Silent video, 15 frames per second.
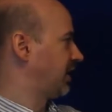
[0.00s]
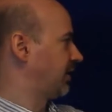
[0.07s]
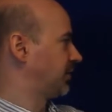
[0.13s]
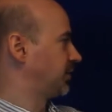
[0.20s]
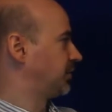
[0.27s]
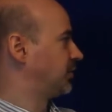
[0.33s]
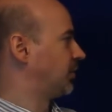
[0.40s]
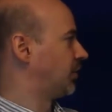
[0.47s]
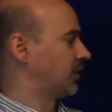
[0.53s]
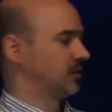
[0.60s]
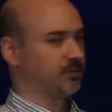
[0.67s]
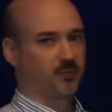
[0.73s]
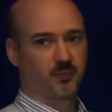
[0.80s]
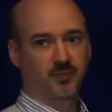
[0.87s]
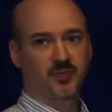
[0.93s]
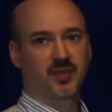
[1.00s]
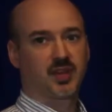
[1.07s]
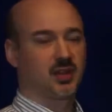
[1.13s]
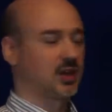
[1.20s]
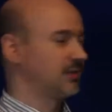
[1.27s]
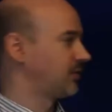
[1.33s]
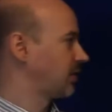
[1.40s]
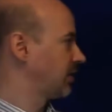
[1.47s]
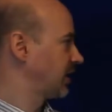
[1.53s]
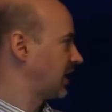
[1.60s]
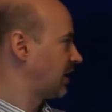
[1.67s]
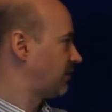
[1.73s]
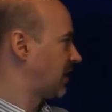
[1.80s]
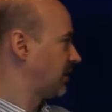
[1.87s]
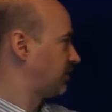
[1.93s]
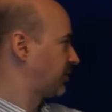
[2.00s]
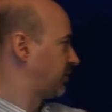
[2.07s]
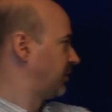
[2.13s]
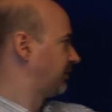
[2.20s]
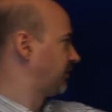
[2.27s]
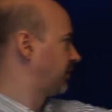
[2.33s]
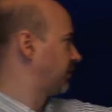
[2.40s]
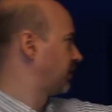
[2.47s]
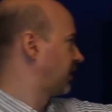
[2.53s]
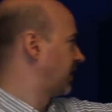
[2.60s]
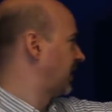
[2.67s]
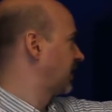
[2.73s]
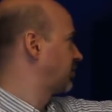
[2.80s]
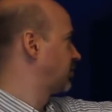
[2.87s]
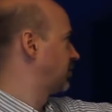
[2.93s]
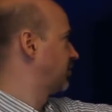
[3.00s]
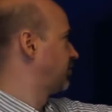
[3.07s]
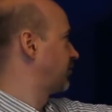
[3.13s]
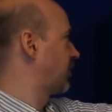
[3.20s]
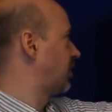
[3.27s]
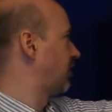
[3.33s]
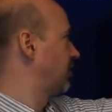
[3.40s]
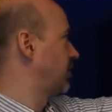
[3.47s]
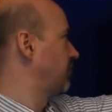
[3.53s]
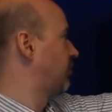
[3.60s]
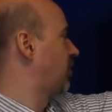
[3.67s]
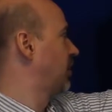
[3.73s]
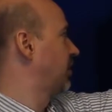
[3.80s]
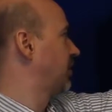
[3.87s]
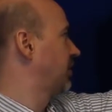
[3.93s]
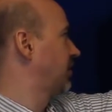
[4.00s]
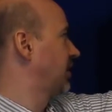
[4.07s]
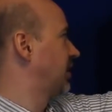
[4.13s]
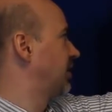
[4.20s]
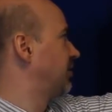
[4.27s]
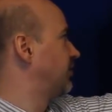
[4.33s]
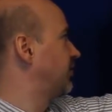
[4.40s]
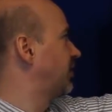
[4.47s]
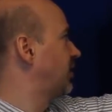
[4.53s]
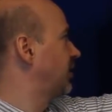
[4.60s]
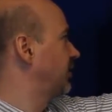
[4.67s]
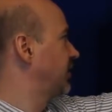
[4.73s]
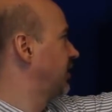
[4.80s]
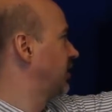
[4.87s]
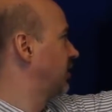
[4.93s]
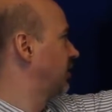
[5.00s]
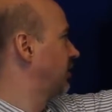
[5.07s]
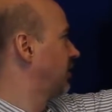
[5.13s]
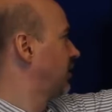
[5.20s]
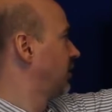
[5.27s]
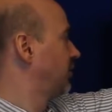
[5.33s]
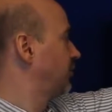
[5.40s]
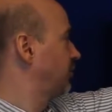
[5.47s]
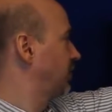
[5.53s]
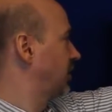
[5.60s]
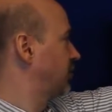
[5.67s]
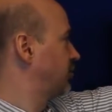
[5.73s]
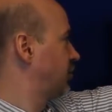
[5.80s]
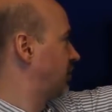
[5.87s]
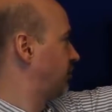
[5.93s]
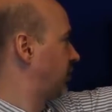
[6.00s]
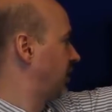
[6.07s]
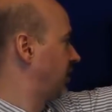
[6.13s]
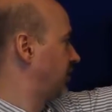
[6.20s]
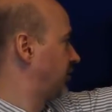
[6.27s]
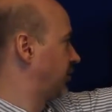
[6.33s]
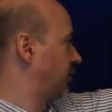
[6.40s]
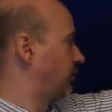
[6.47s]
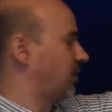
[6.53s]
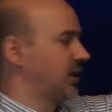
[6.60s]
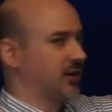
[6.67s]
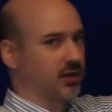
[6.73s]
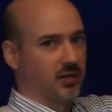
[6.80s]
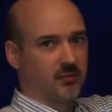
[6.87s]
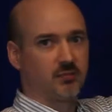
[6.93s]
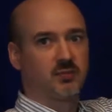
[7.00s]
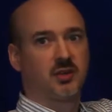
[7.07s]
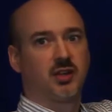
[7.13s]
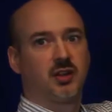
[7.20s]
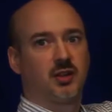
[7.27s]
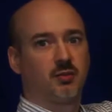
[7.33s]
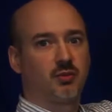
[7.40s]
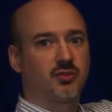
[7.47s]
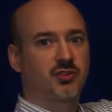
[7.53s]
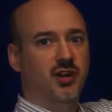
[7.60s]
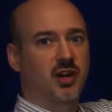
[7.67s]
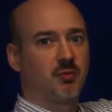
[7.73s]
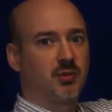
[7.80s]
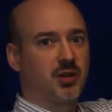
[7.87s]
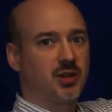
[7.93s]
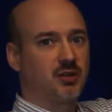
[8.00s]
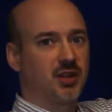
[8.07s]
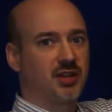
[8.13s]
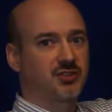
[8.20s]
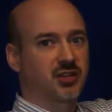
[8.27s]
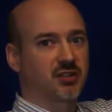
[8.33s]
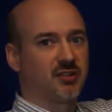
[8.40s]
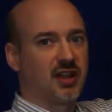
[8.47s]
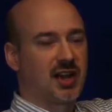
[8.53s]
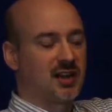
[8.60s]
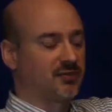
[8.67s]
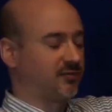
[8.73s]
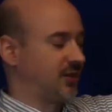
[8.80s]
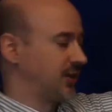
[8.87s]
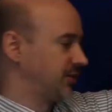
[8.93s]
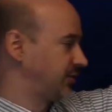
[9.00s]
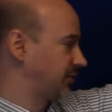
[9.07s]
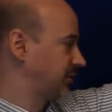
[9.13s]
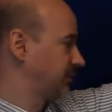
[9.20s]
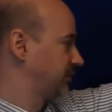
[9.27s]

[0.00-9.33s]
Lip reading: at the door. I've already got my peripheral connections already wired and installed here, so we can jump right into the wiring. We'll start with the electric lock first.